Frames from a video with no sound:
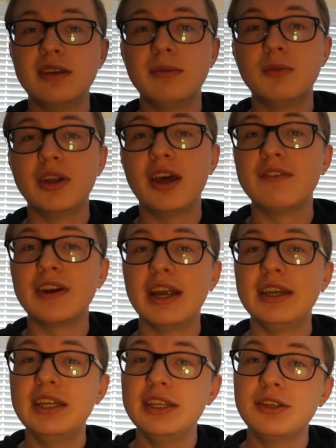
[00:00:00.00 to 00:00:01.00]
them whenever I
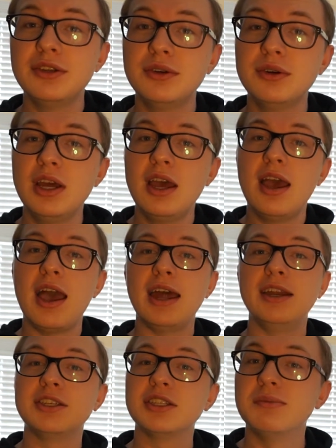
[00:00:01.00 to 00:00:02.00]
need to,
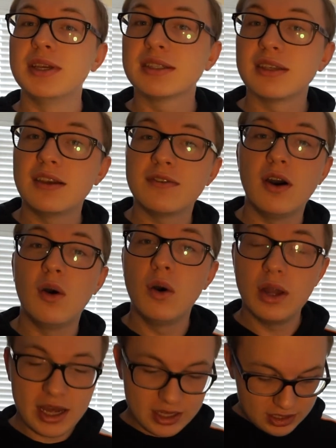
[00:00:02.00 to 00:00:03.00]
and it just makes life a
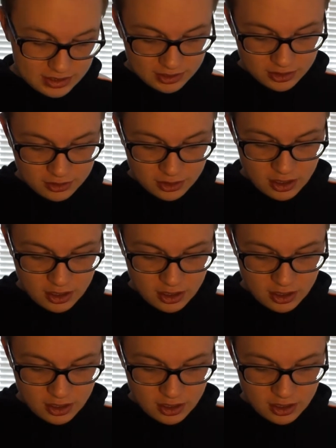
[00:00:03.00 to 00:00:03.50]
whole lot easier.